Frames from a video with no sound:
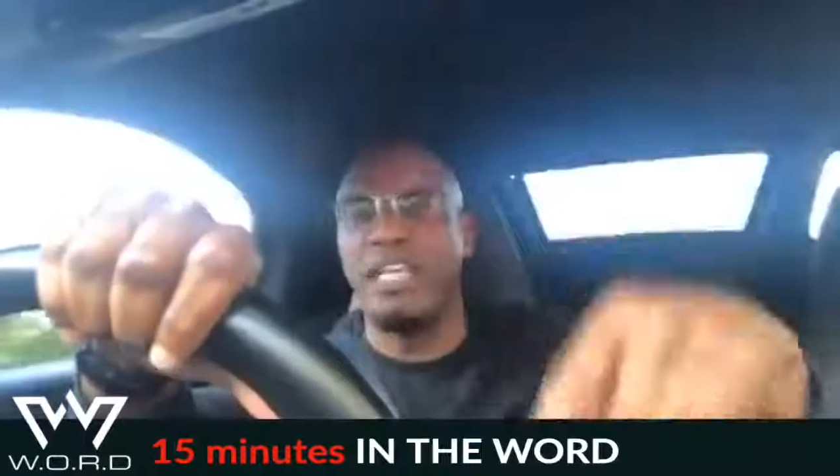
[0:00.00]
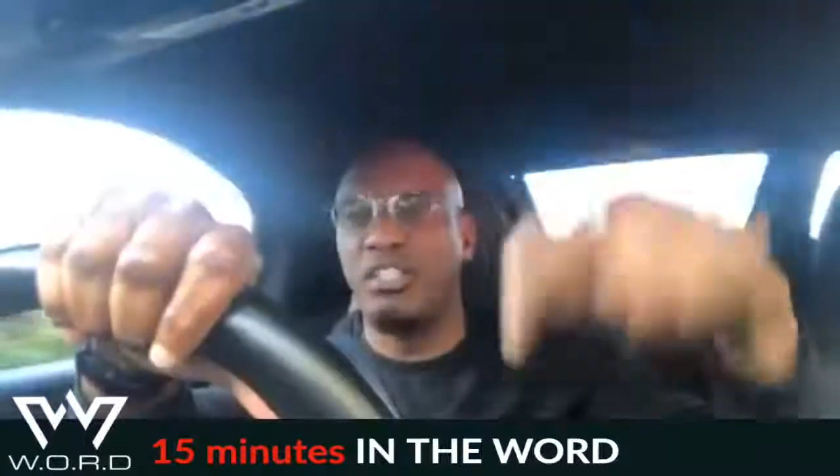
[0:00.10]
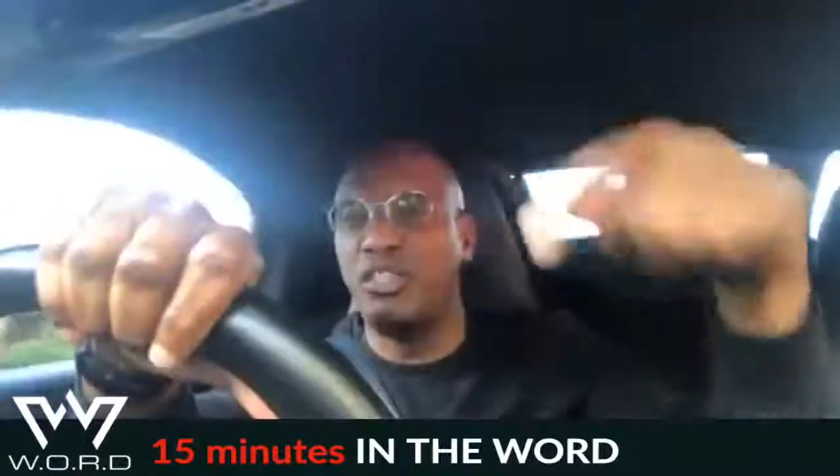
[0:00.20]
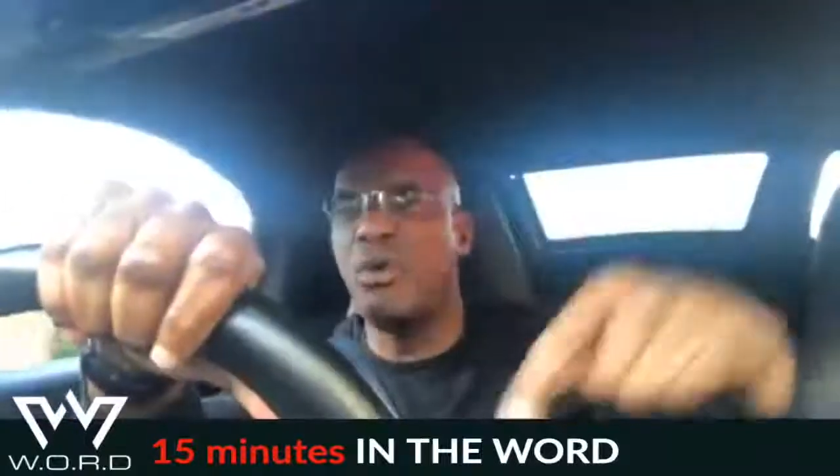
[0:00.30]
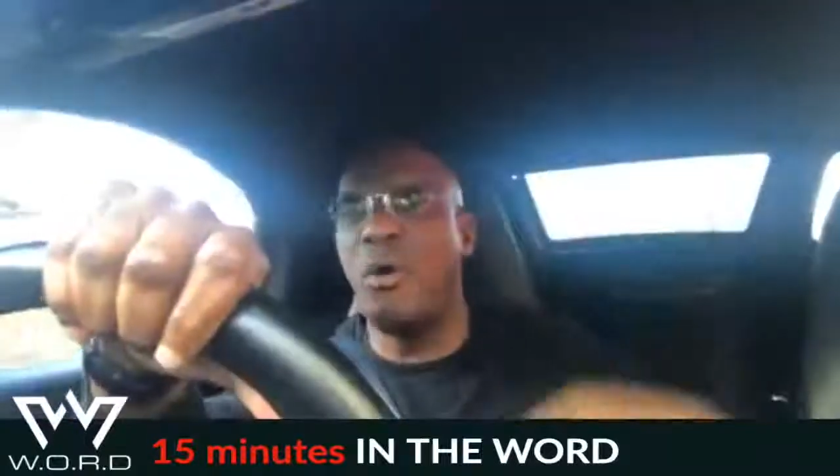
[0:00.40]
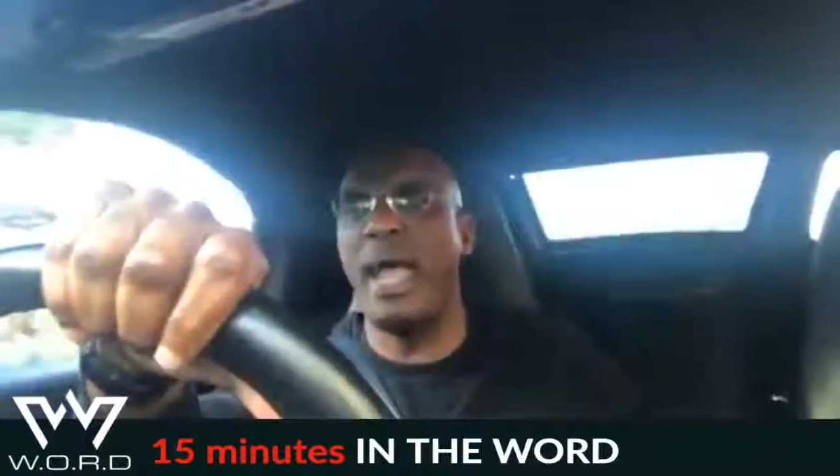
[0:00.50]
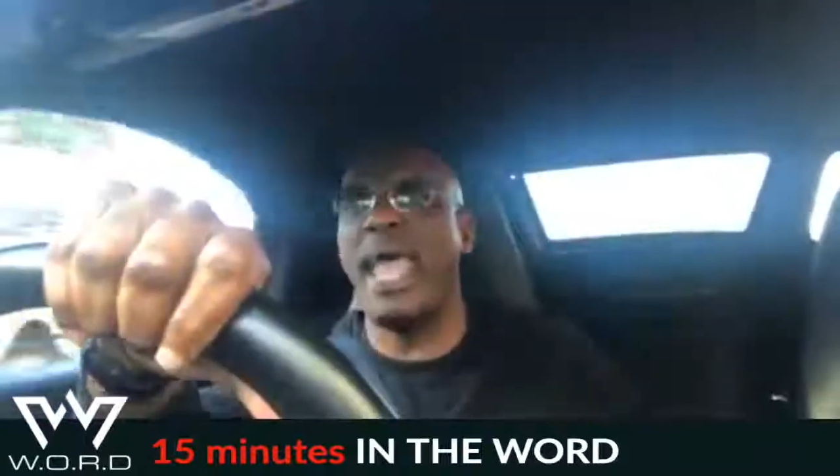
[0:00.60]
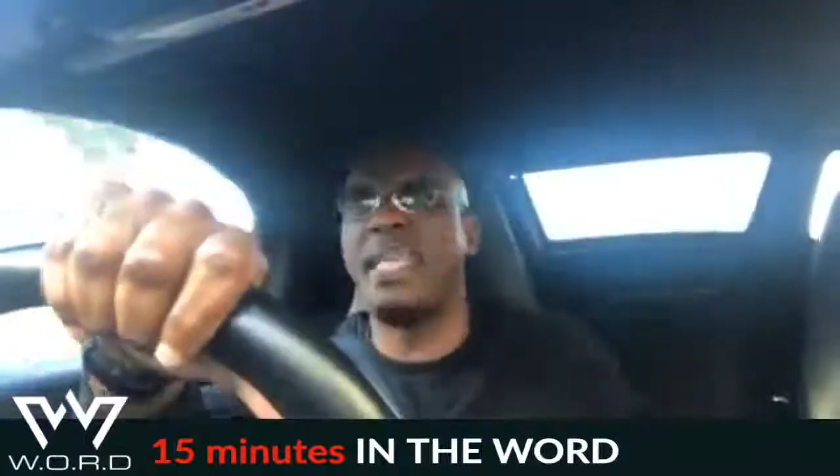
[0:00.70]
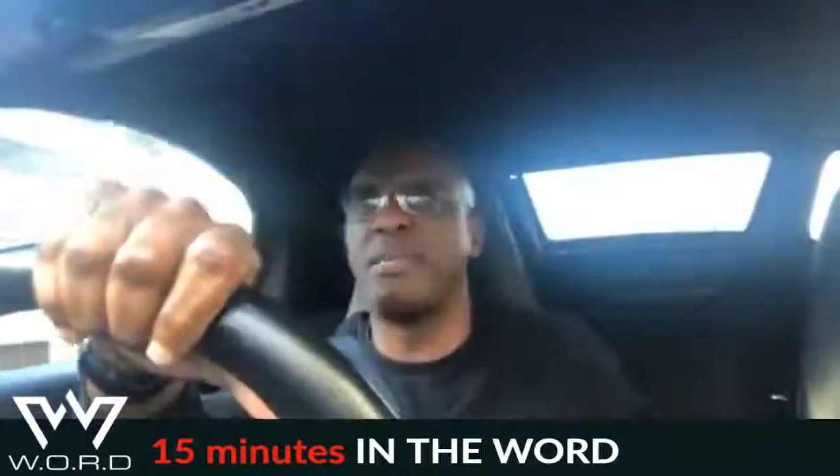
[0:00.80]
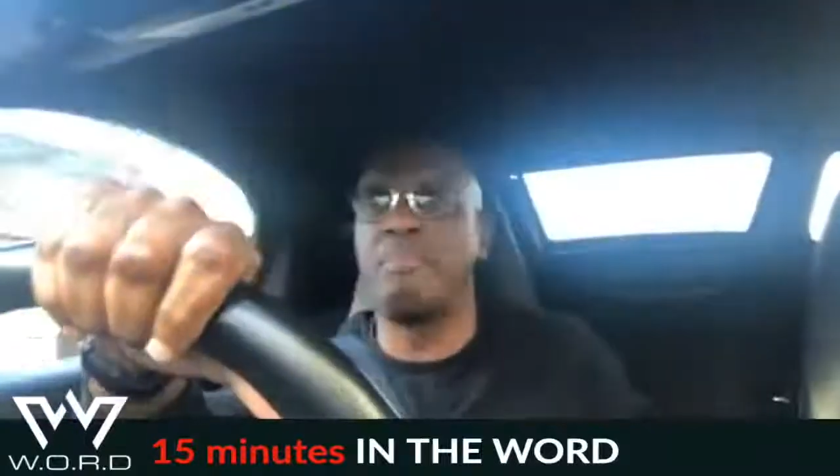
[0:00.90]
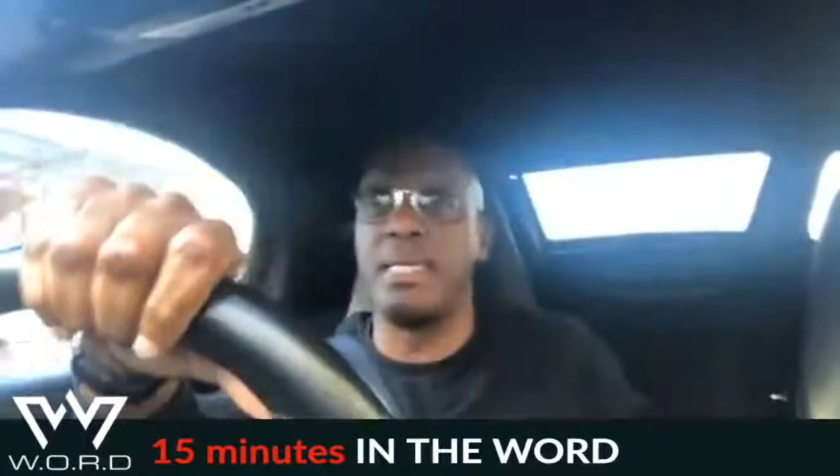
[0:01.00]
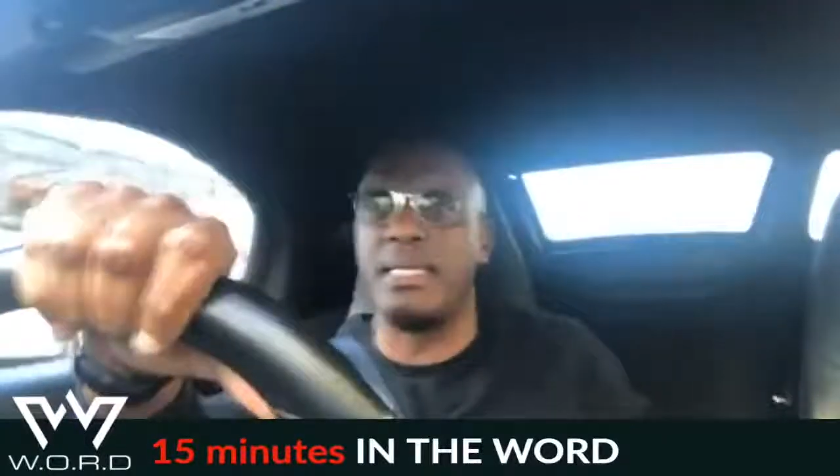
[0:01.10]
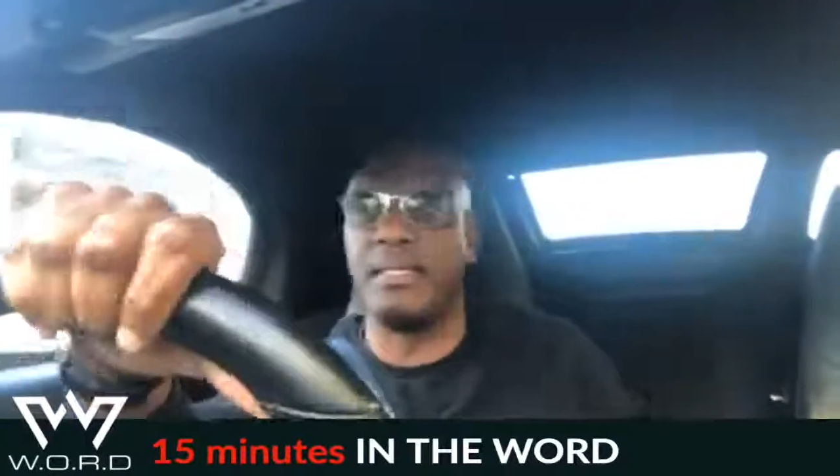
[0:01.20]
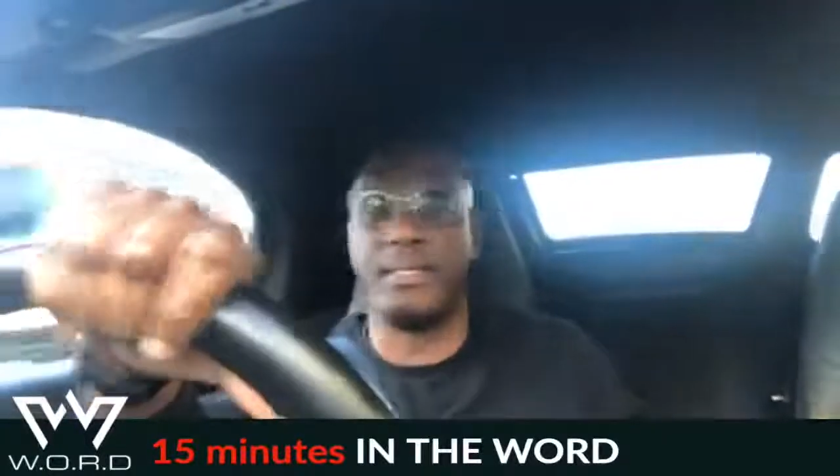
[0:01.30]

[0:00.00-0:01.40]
that you're going to add the B.